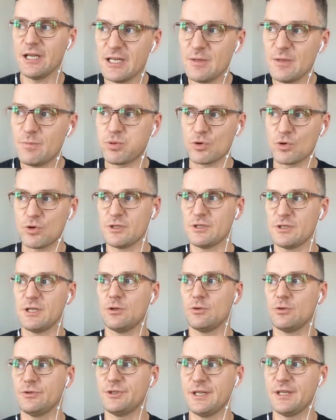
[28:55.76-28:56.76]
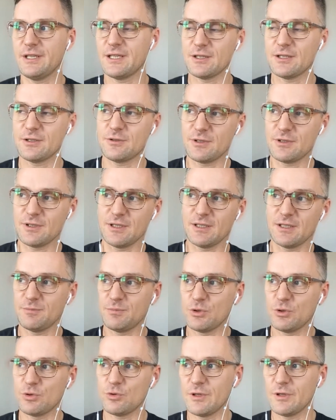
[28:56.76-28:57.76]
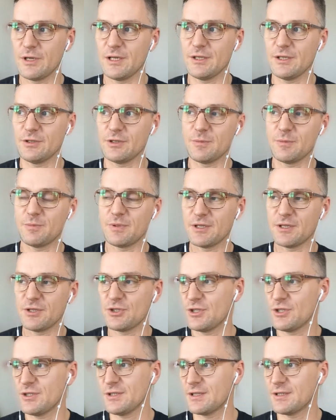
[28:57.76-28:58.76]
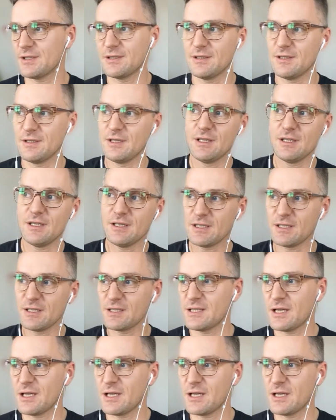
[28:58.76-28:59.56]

Or people who, for various reasons, such as narcissism or hurt